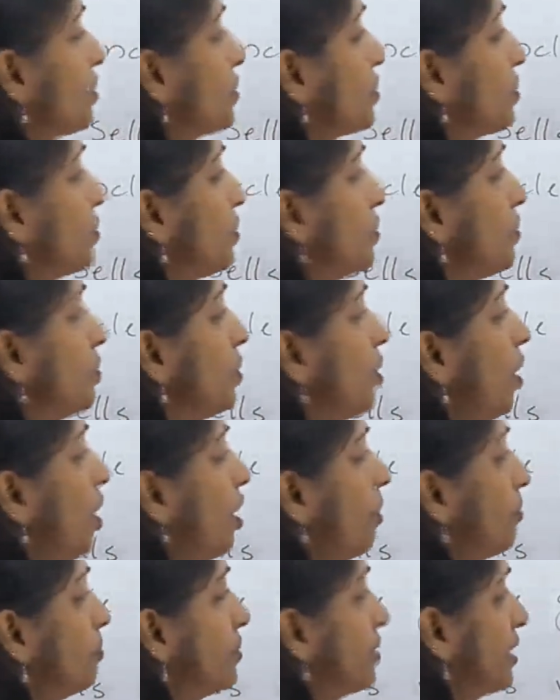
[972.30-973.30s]
two
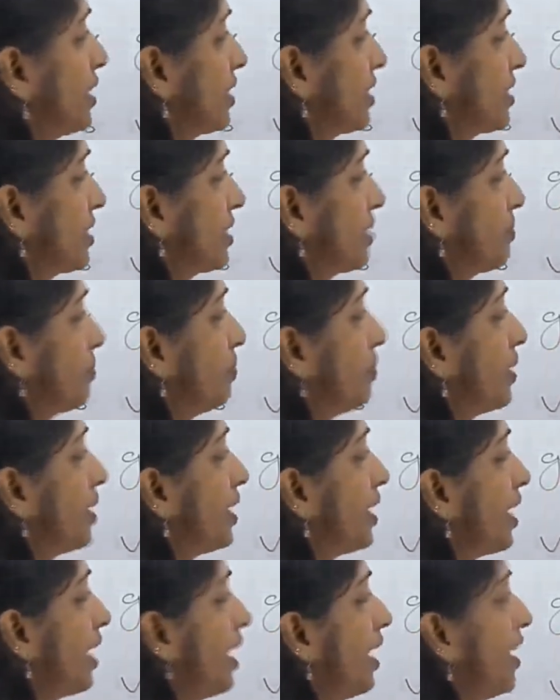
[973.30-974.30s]
objects,
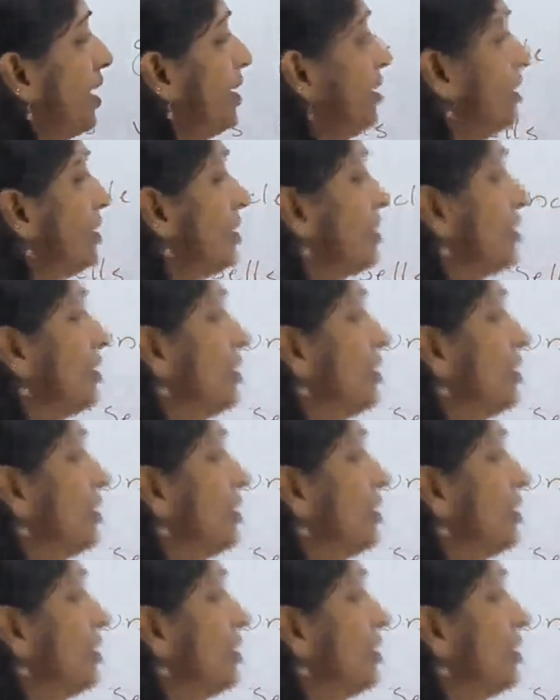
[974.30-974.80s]
me and